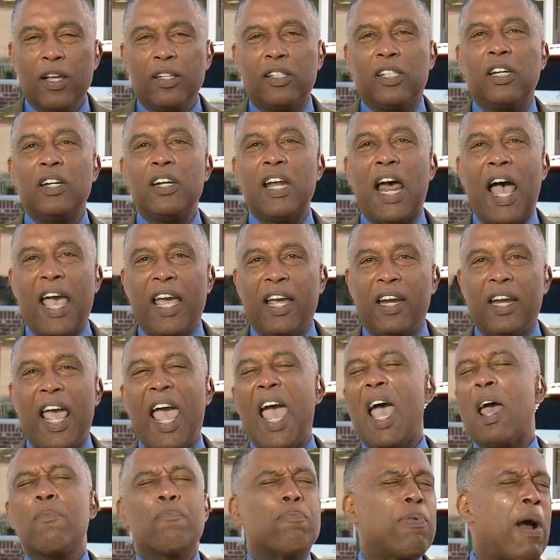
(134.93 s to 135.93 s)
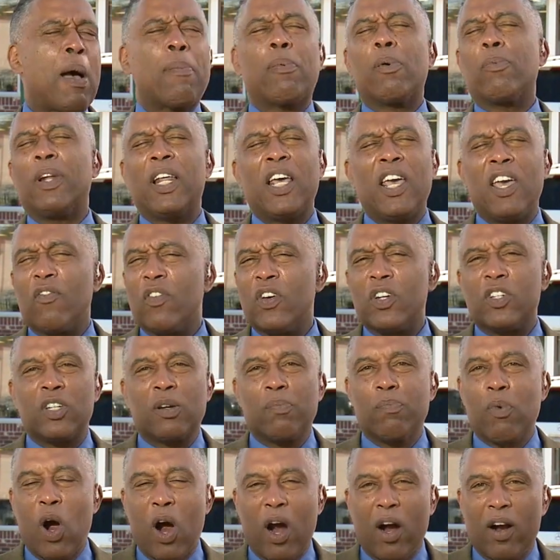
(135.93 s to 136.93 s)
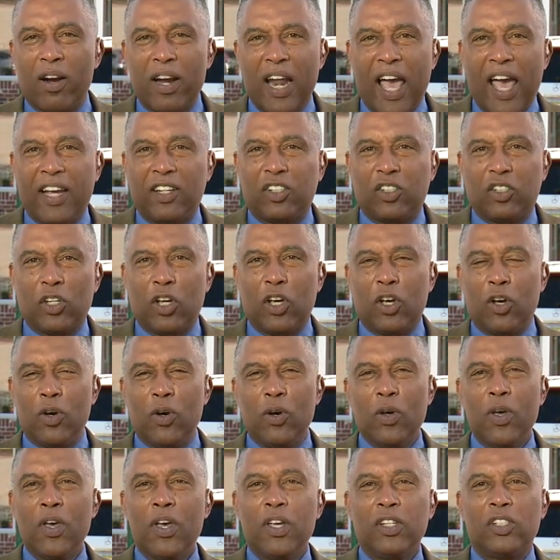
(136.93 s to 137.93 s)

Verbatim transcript: tonight and probably even tomorrow night, too.